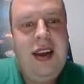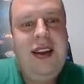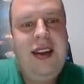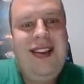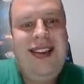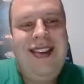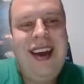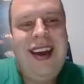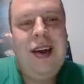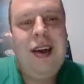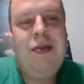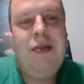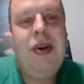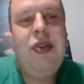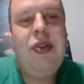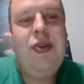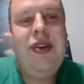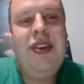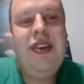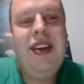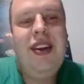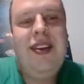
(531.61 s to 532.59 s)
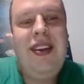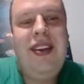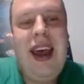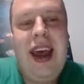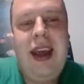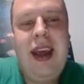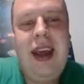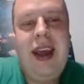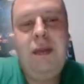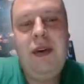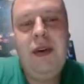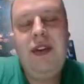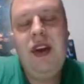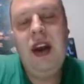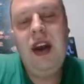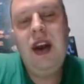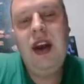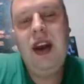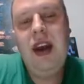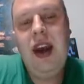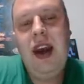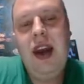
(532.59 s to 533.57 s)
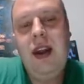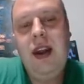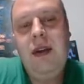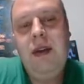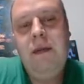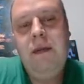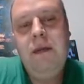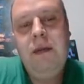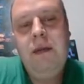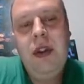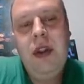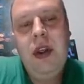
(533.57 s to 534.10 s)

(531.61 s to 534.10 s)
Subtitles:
The second month was a 10% gain.